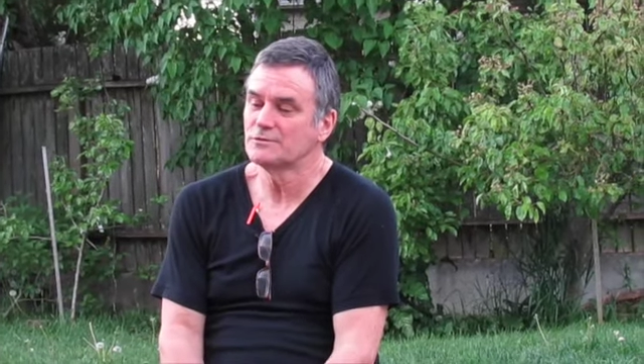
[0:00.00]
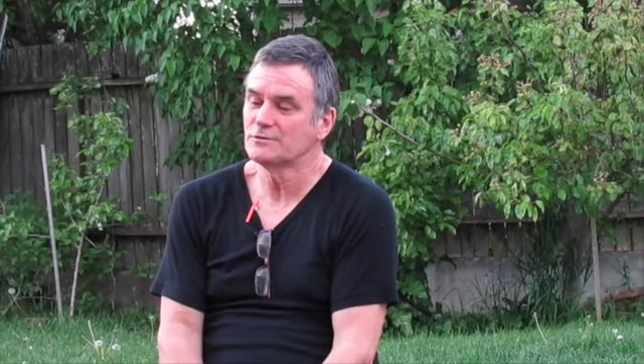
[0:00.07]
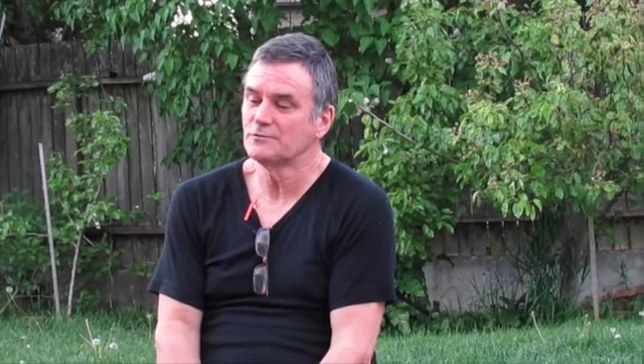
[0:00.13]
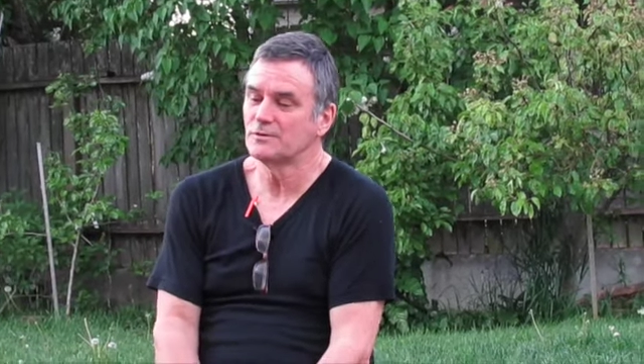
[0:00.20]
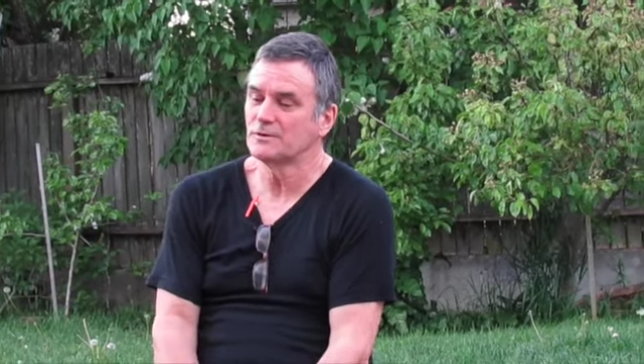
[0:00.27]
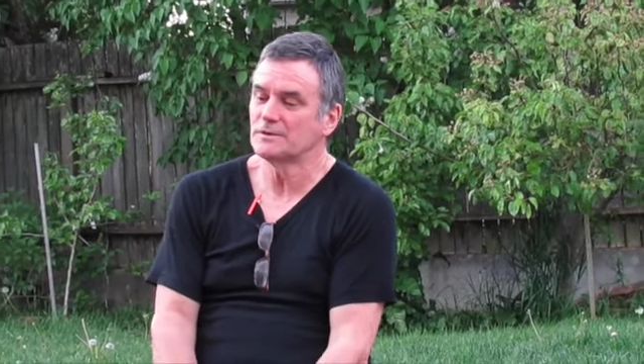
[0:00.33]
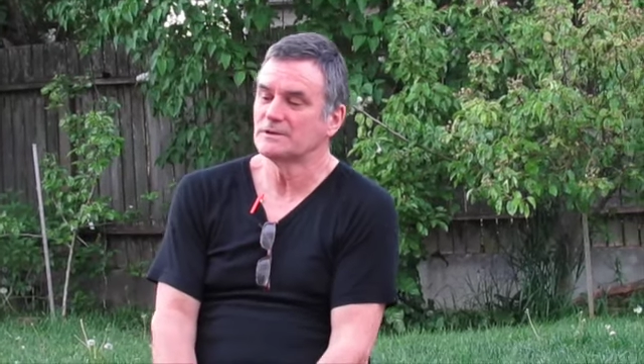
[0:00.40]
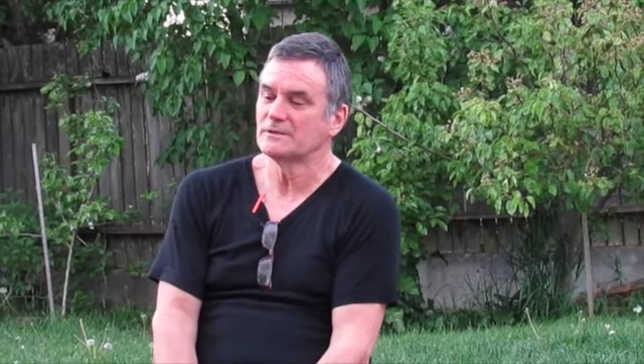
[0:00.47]

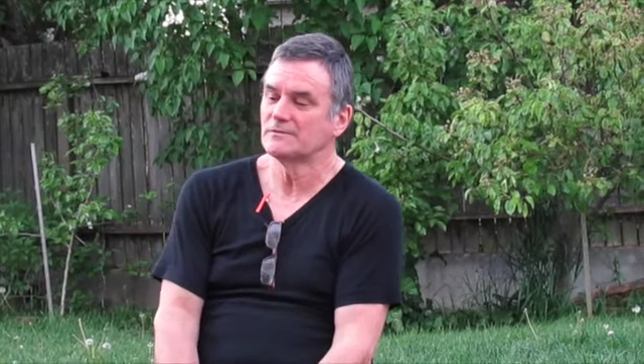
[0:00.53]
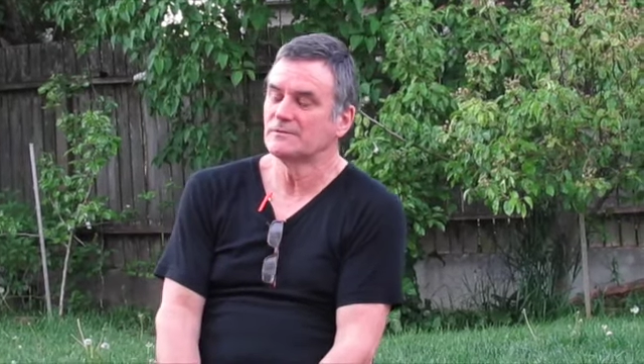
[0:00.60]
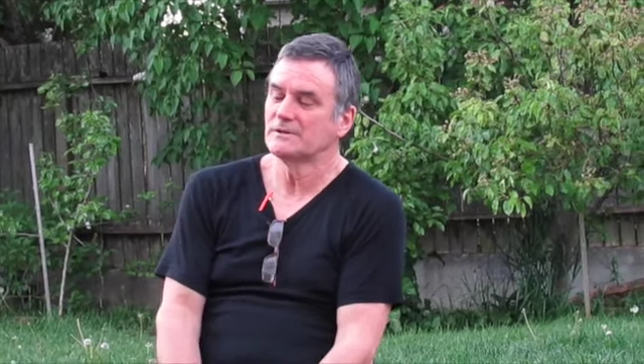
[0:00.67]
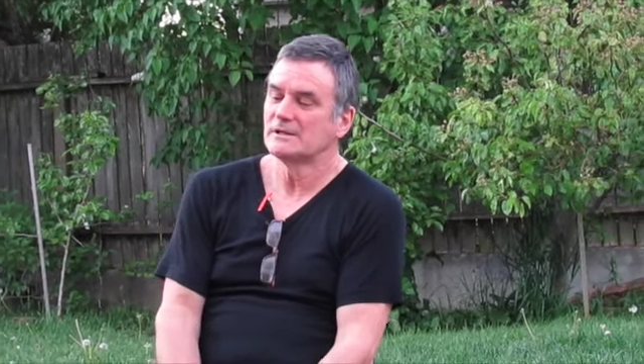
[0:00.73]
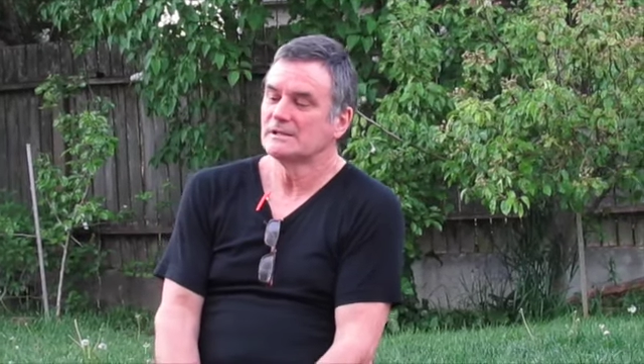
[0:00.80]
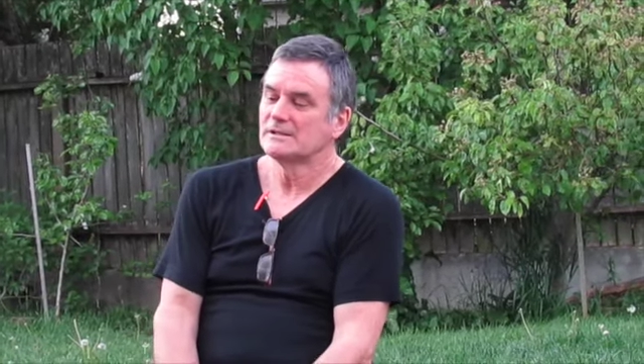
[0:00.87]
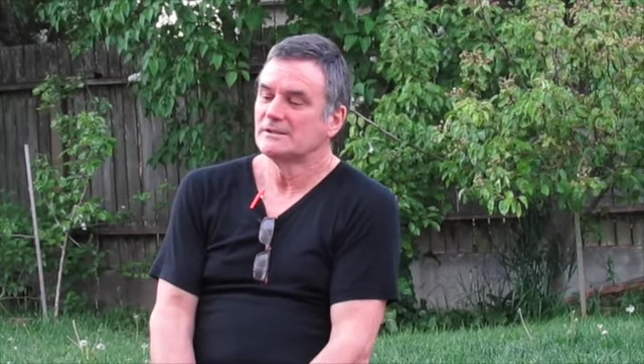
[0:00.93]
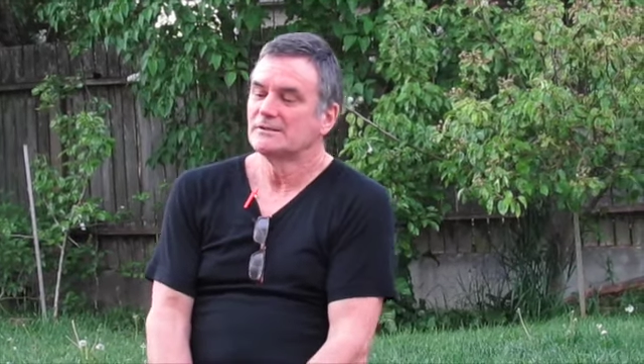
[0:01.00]
afoot
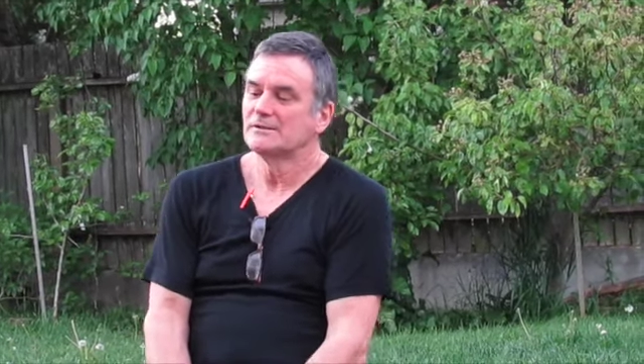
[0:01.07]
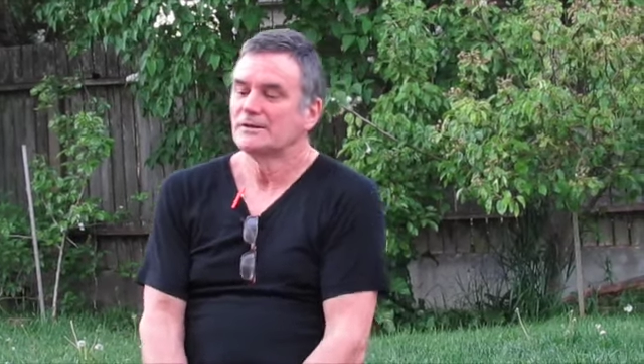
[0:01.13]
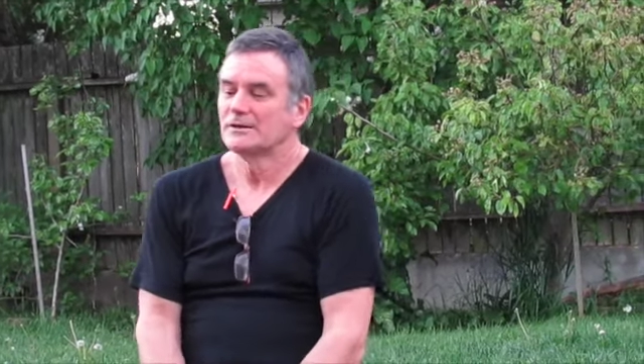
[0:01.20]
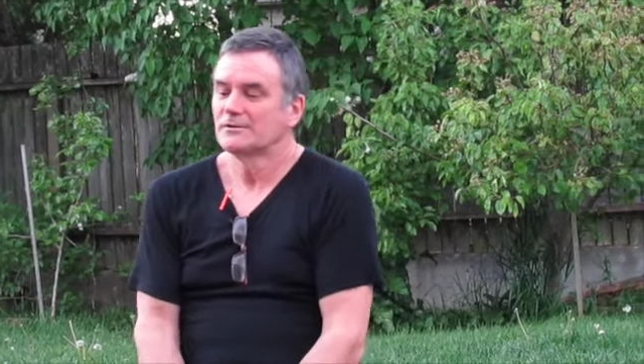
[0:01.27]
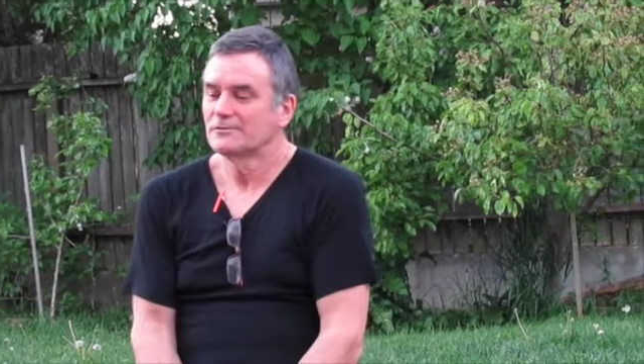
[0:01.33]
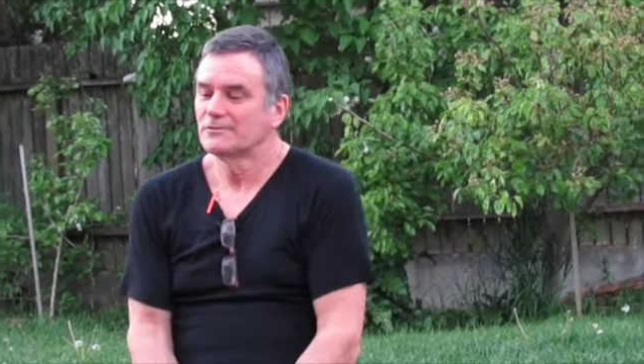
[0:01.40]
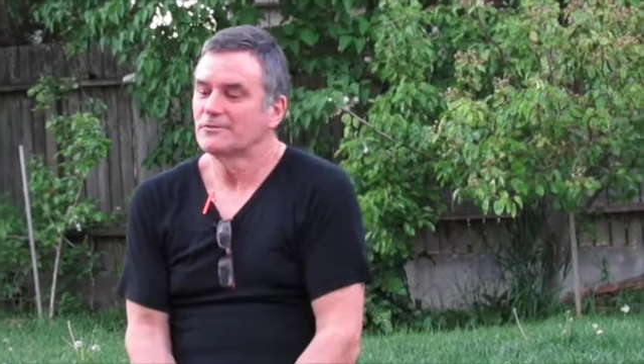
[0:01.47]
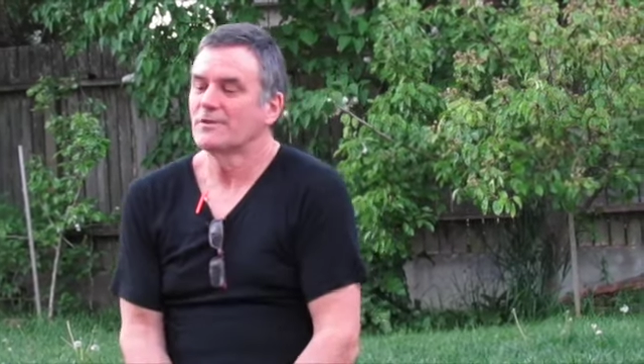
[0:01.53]

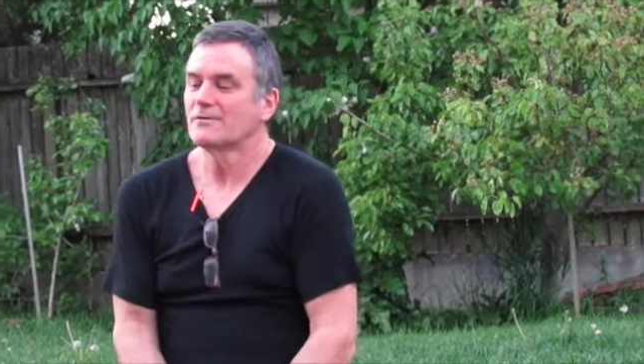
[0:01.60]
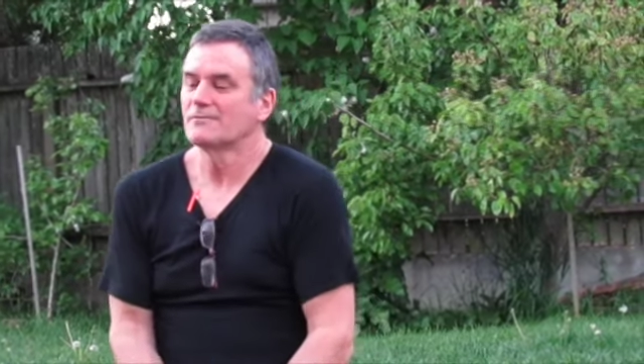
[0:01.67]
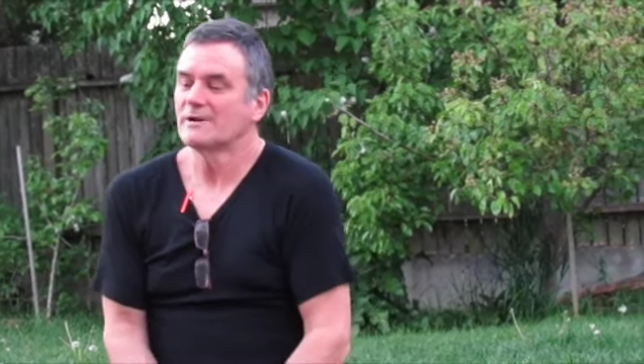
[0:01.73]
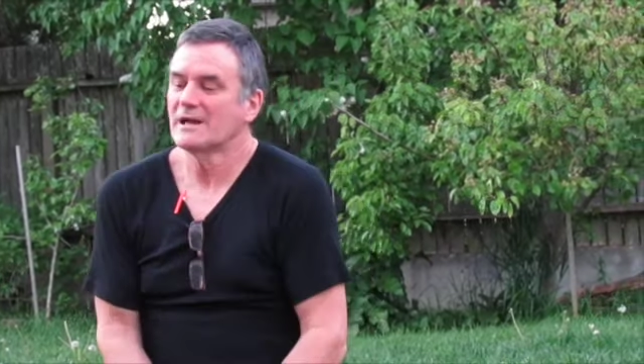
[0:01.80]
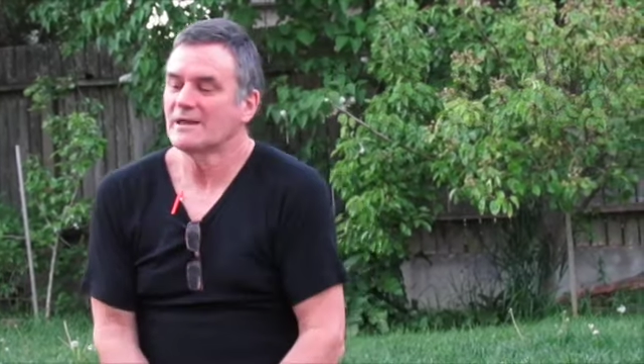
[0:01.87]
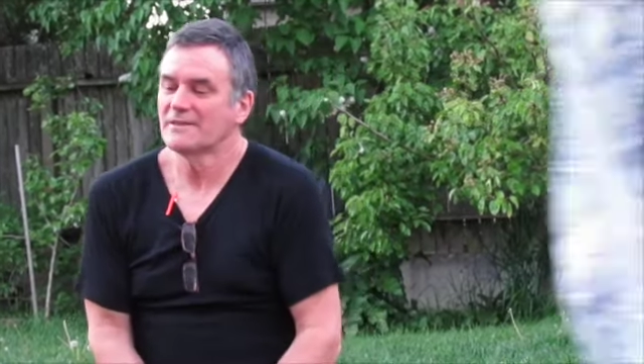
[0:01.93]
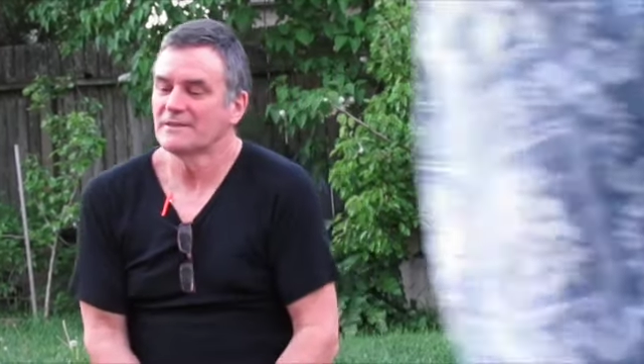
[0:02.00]
that rather